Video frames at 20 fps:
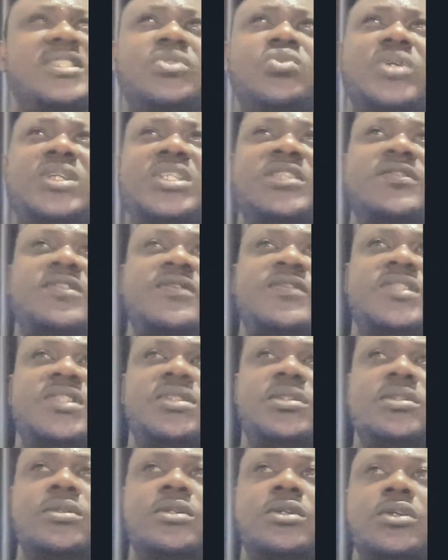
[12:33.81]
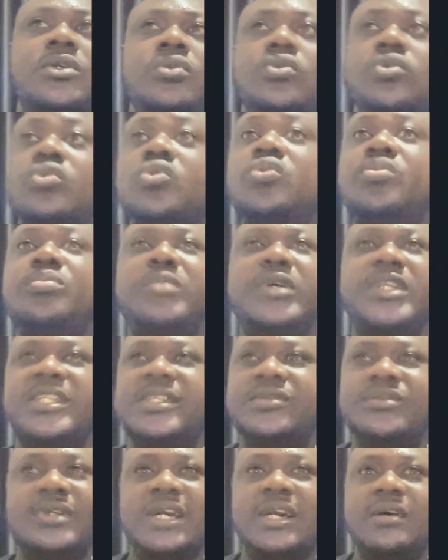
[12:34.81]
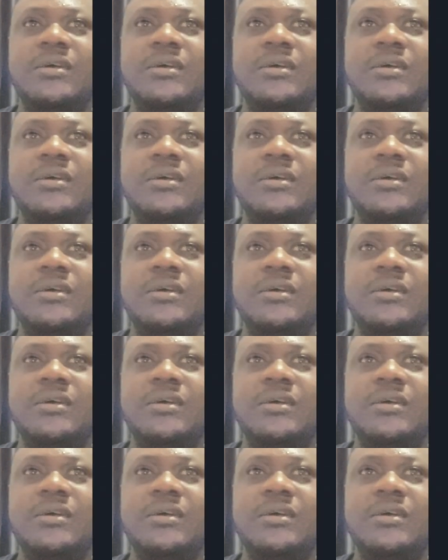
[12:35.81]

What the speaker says: 2015, Google made the